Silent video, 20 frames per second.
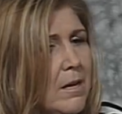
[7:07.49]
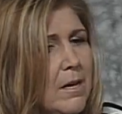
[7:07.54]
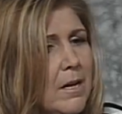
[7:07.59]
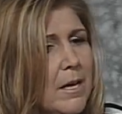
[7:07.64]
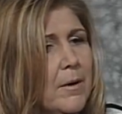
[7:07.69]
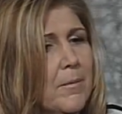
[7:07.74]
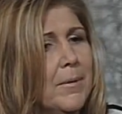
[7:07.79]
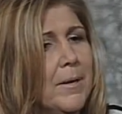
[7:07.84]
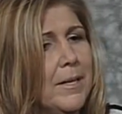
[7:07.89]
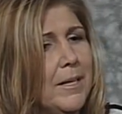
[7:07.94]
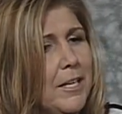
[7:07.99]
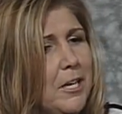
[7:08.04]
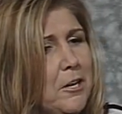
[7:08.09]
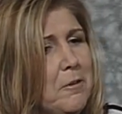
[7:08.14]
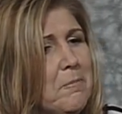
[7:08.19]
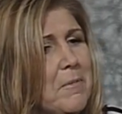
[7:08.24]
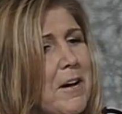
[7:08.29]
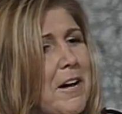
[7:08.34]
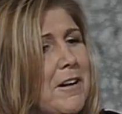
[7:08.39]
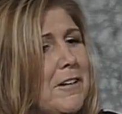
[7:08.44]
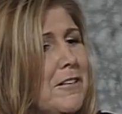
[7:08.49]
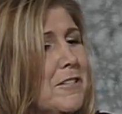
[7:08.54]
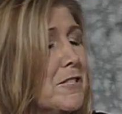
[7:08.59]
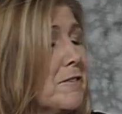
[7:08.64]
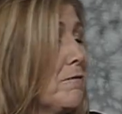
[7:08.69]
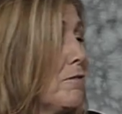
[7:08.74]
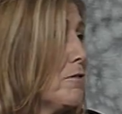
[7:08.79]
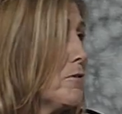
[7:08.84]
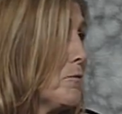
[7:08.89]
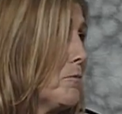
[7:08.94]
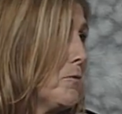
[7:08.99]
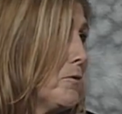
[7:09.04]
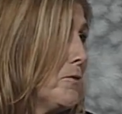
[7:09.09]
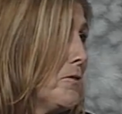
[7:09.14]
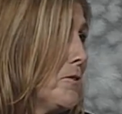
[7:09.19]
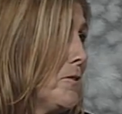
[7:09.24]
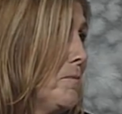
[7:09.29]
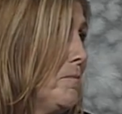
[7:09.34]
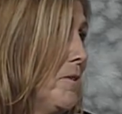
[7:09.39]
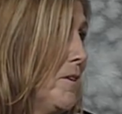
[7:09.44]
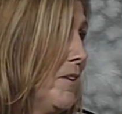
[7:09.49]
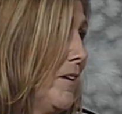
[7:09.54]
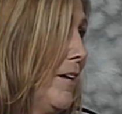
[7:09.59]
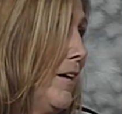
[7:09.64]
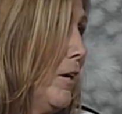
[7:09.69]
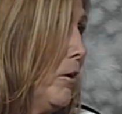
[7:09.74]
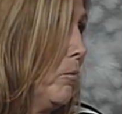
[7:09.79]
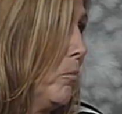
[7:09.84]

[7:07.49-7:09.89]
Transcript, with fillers: Right. And when I came back, his first words to me at the